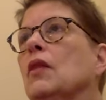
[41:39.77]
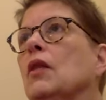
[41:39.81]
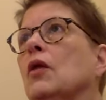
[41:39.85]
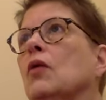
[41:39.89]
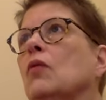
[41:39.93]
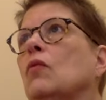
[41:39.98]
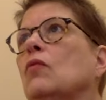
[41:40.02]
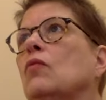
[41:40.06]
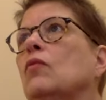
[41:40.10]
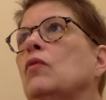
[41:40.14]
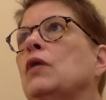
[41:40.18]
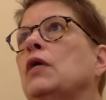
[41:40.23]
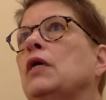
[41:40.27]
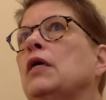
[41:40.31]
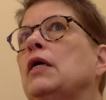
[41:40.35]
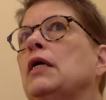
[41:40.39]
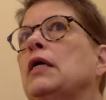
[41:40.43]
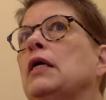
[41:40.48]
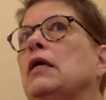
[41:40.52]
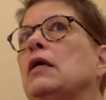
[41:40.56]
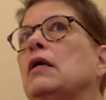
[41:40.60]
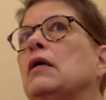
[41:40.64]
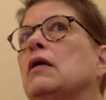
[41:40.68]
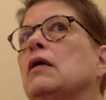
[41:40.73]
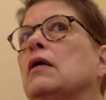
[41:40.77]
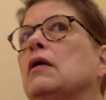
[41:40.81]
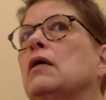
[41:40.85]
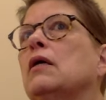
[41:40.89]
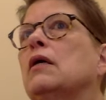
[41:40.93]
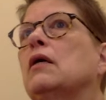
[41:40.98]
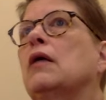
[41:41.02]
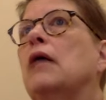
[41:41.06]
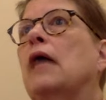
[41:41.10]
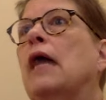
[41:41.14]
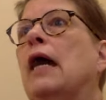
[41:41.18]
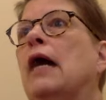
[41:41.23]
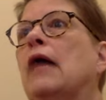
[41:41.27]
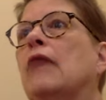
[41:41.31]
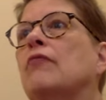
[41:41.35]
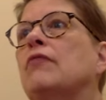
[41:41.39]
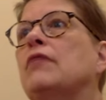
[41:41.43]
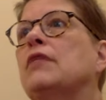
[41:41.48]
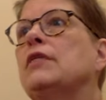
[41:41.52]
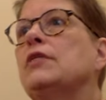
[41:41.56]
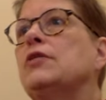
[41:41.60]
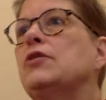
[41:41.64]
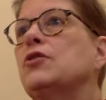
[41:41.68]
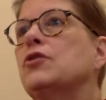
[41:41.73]
We have
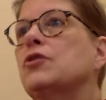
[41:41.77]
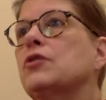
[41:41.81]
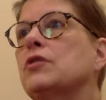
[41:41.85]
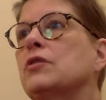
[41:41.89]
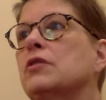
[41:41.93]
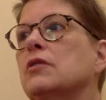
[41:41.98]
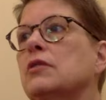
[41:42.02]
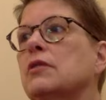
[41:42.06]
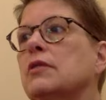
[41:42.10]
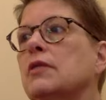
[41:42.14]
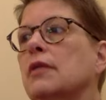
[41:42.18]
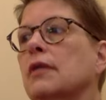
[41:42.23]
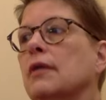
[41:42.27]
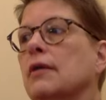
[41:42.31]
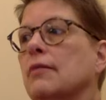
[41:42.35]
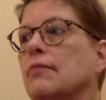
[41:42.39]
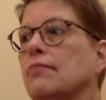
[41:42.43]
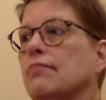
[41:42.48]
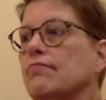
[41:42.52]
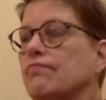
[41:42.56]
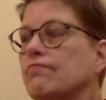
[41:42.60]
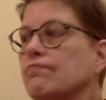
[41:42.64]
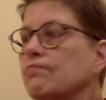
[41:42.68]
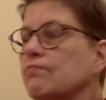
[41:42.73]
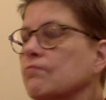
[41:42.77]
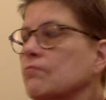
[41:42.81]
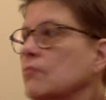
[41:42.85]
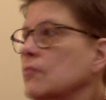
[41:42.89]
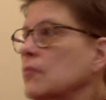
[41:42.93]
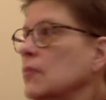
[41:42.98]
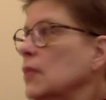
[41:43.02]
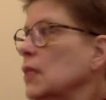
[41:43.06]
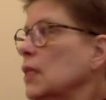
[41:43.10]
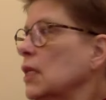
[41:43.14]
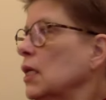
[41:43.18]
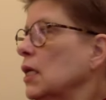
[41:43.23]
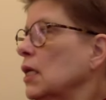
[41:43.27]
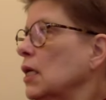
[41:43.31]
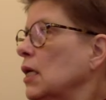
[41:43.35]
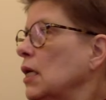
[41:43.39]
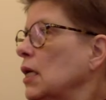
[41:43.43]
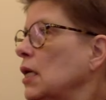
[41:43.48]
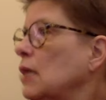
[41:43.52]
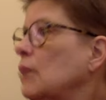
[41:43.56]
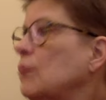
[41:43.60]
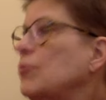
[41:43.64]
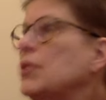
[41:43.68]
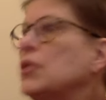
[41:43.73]
these just um,
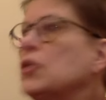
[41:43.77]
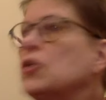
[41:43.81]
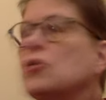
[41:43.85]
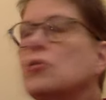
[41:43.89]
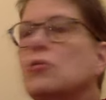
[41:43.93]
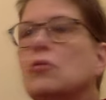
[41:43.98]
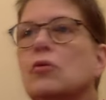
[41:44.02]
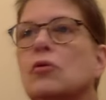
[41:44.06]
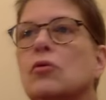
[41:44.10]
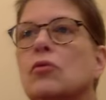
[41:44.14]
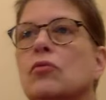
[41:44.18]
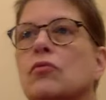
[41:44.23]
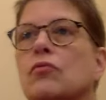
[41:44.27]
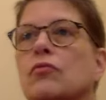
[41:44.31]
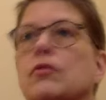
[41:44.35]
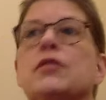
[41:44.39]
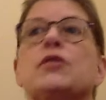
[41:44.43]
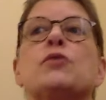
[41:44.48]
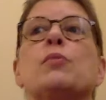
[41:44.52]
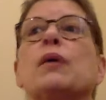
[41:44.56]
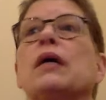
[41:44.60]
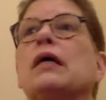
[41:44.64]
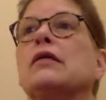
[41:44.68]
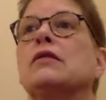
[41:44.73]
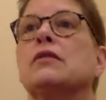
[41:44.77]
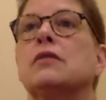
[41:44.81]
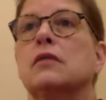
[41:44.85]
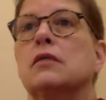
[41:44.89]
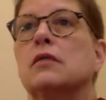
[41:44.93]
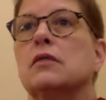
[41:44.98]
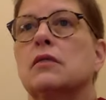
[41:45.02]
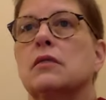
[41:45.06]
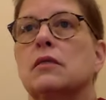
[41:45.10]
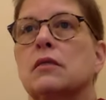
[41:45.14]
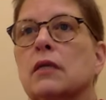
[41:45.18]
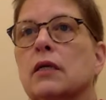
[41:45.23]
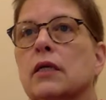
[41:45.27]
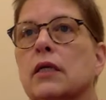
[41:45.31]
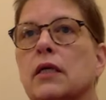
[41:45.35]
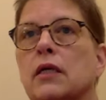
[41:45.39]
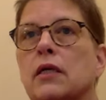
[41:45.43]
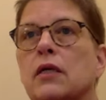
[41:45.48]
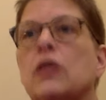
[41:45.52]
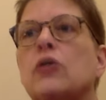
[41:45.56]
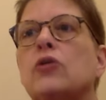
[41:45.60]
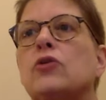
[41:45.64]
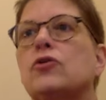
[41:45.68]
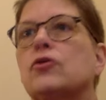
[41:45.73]
habitual responses, like
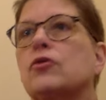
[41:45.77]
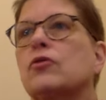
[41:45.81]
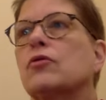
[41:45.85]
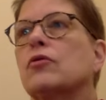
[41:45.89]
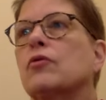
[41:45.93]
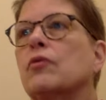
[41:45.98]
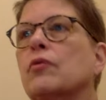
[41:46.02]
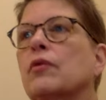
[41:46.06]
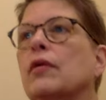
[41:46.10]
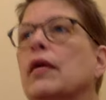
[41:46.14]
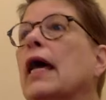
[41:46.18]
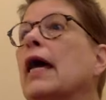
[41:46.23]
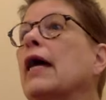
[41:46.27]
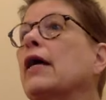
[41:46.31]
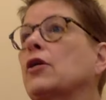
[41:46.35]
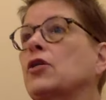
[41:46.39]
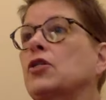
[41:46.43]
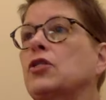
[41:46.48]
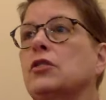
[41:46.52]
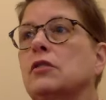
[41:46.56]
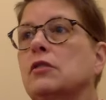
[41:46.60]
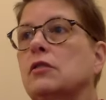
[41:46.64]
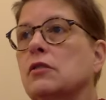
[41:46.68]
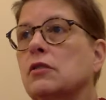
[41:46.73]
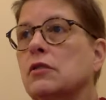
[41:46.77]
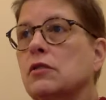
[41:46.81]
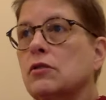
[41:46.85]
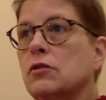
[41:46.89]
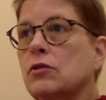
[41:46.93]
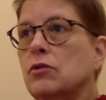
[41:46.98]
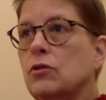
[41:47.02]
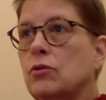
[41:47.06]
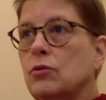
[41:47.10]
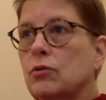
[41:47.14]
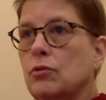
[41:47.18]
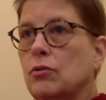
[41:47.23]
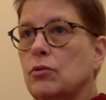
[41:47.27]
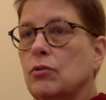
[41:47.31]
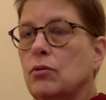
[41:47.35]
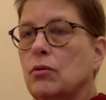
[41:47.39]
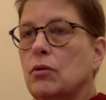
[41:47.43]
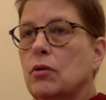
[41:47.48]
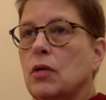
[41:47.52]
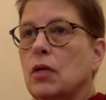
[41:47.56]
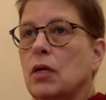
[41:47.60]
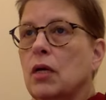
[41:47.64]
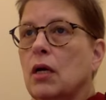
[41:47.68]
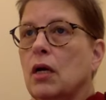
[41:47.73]
knee jerk reactions to
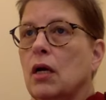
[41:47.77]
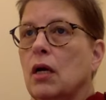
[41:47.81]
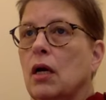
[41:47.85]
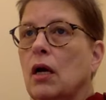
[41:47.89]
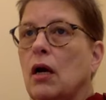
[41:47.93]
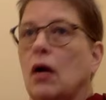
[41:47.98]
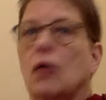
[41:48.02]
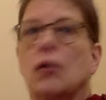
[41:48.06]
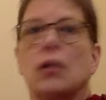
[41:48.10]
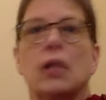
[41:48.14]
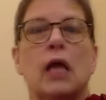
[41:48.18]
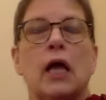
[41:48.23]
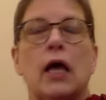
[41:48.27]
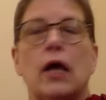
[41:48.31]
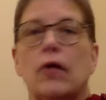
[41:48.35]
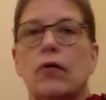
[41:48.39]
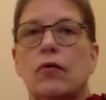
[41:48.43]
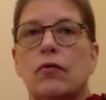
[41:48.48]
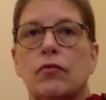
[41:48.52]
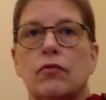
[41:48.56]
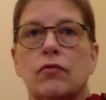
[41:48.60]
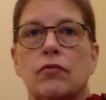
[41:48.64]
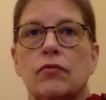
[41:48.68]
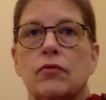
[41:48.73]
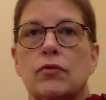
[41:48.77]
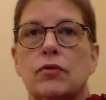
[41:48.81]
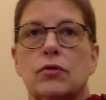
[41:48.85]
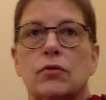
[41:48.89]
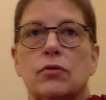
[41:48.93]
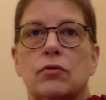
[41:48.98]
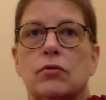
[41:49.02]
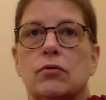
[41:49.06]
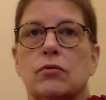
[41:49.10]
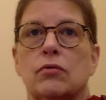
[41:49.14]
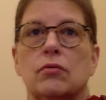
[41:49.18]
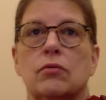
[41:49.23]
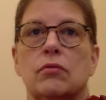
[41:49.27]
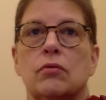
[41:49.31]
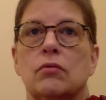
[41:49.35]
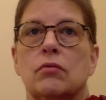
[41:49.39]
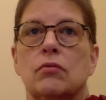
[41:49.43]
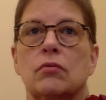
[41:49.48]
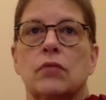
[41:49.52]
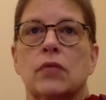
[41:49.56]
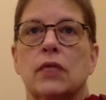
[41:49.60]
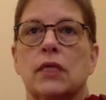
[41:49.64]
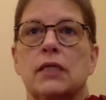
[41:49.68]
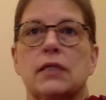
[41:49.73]
our life, to
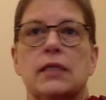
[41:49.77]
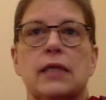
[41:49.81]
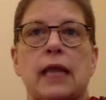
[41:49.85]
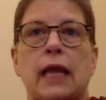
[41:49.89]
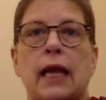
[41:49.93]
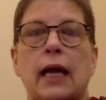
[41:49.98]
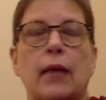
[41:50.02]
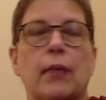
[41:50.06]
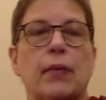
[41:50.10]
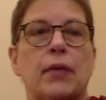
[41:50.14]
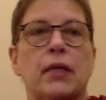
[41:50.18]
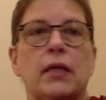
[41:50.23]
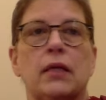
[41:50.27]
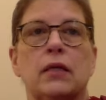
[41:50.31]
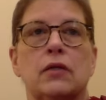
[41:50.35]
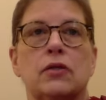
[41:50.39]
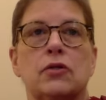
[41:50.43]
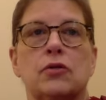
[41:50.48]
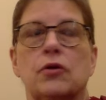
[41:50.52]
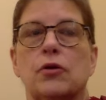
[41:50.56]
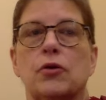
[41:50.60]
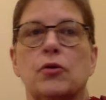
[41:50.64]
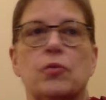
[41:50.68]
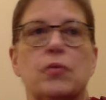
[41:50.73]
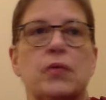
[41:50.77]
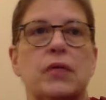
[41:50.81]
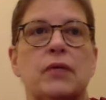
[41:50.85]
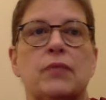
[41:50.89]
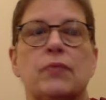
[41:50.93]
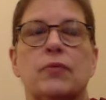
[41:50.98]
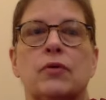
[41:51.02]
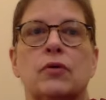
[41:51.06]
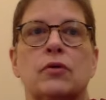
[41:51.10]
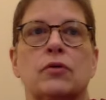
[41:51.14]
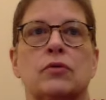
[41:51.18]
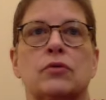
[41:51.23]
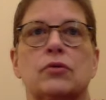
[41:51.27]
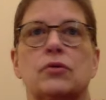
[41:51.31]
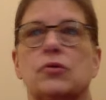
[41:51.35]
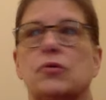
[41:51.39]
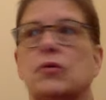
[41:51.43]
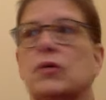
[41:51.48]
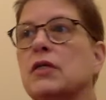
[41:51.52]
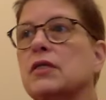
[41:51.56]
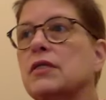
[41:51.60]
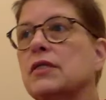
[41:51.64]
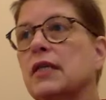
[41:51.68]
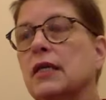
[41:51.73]
things that happen to other people, to
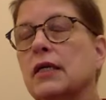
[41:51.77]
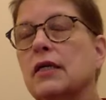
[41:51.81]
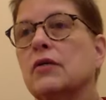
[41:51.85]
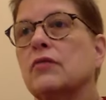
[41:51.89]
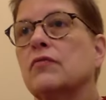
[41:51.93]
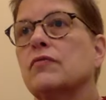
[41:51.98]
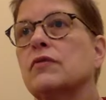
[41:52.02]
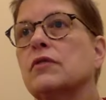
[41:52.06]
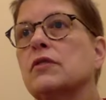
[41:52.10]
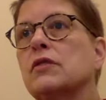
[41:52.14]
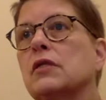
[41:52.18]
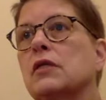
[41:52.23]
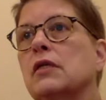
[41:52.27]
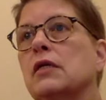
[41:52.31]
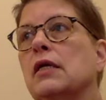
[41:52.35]
ourselves.